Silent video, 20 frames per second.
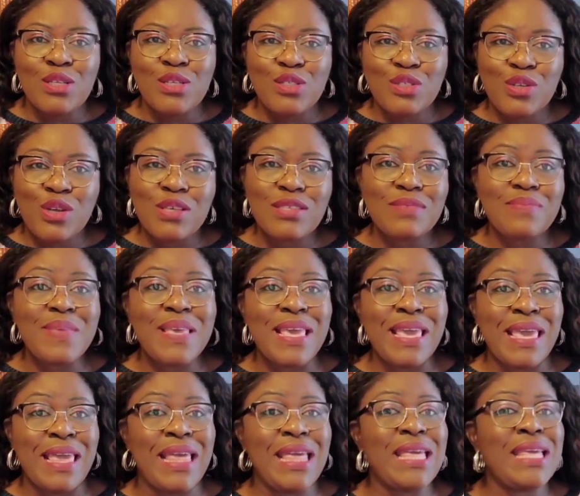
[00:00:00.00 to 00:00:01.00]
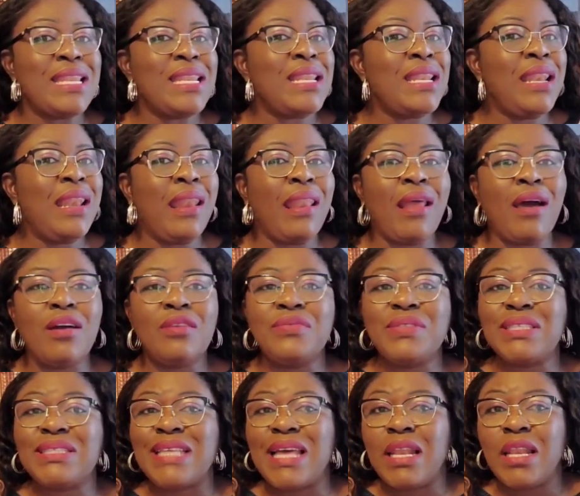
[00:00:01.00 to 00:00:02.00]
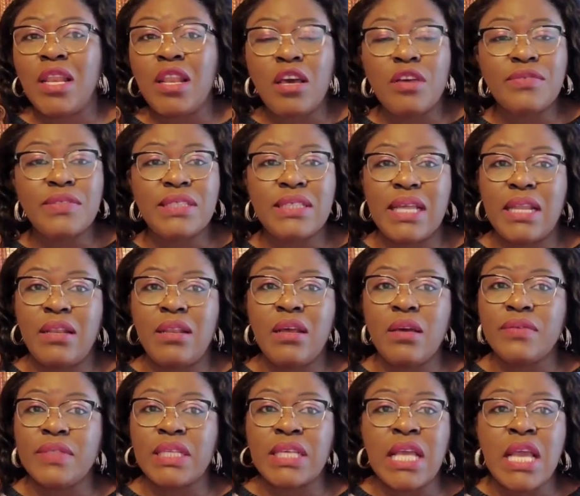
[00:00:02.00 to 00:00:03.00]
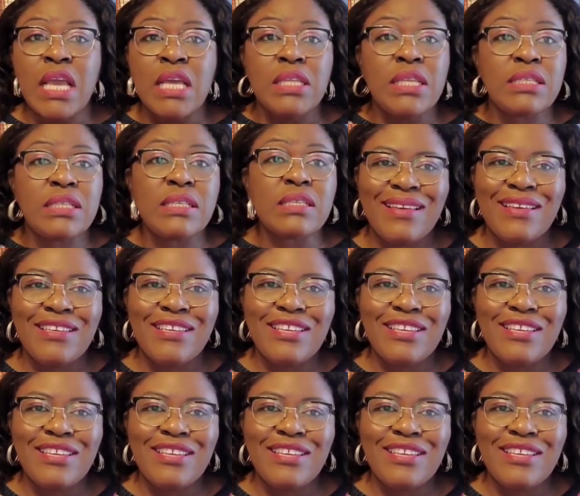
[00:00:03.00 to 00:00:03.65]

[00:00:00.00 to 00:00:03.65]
Trust me, he loves it and loved it and loved it. This is,